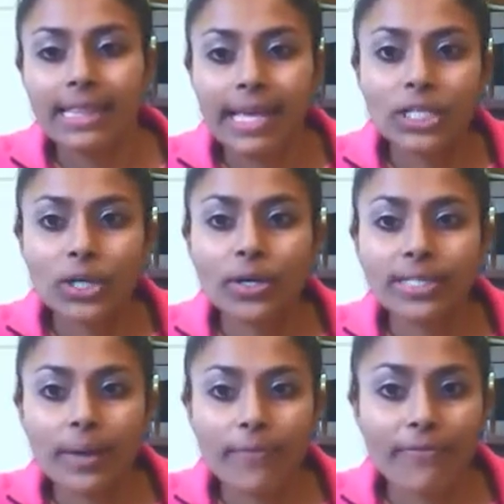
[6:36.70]
things
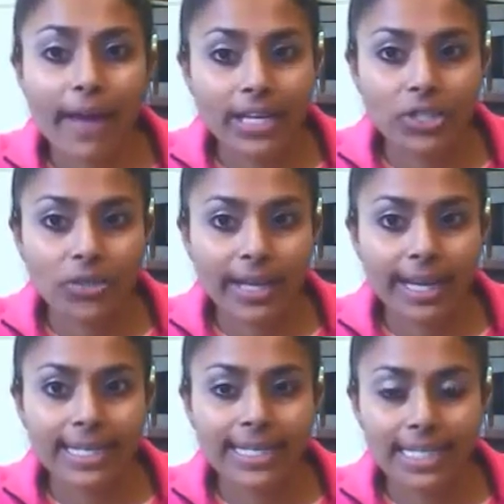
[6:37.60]
cooked up faster than
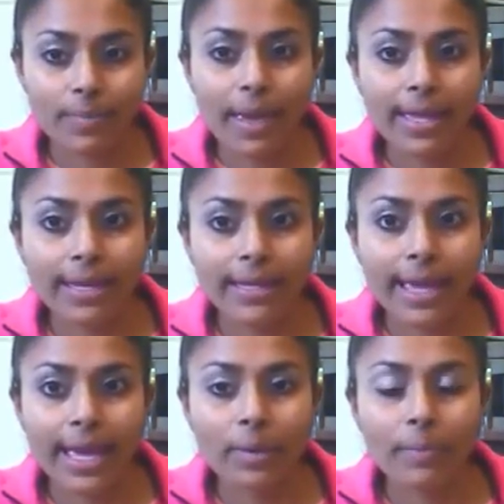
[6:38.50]
I anticipated,
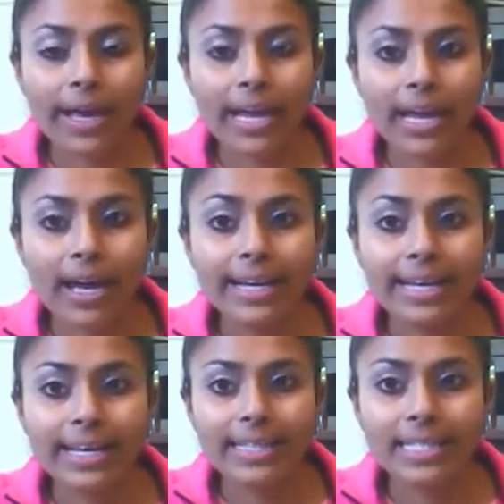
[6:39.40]
and my
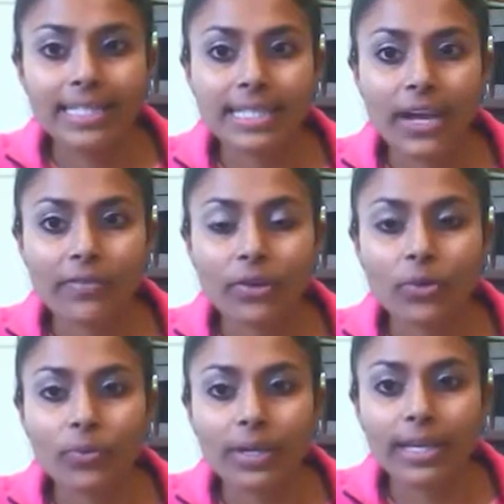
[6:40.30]
onions
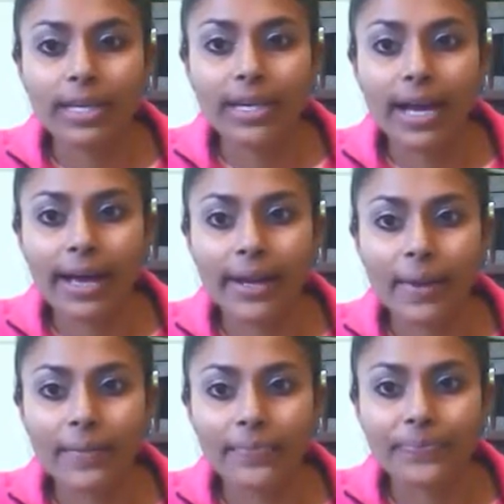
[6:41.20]
never really got
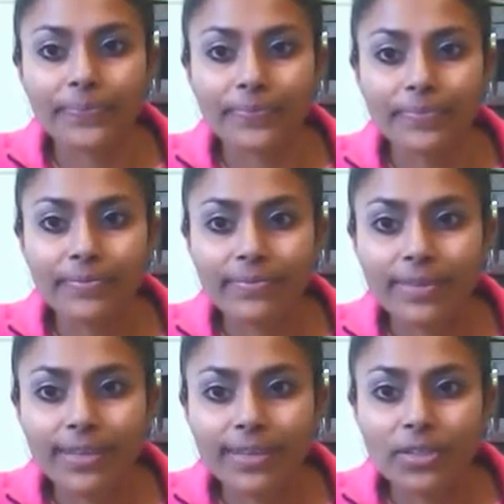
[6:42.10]

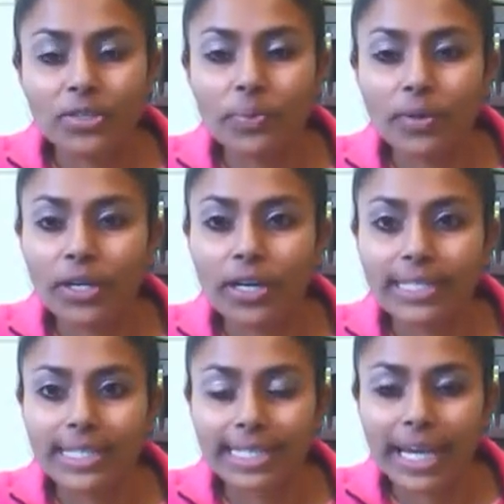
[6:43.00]
super
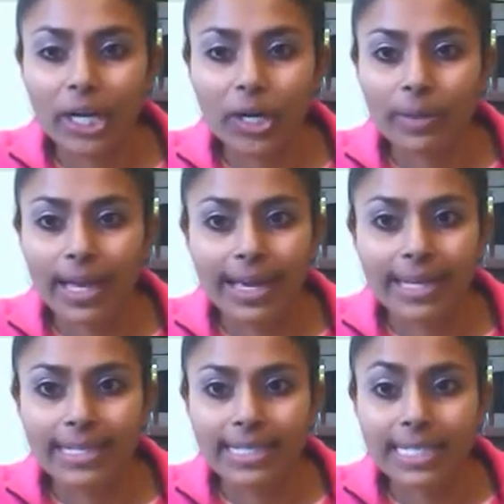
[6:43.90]
cooked and
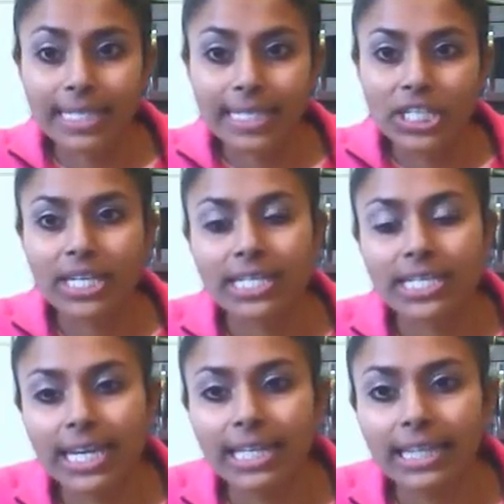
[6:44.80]
caramelized and delicious.
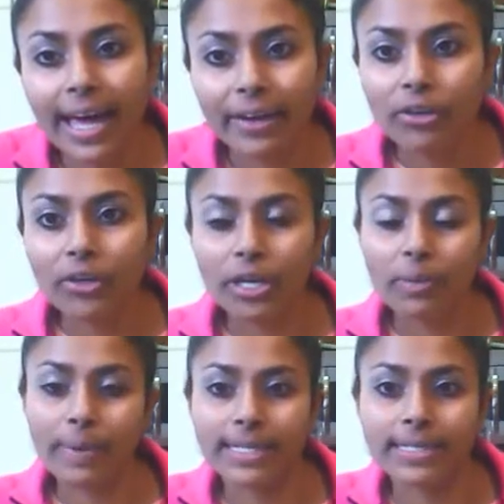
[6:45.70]
And a lot of curry
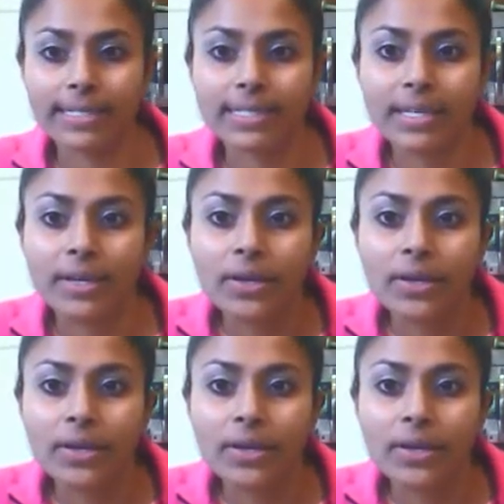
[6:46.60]
bases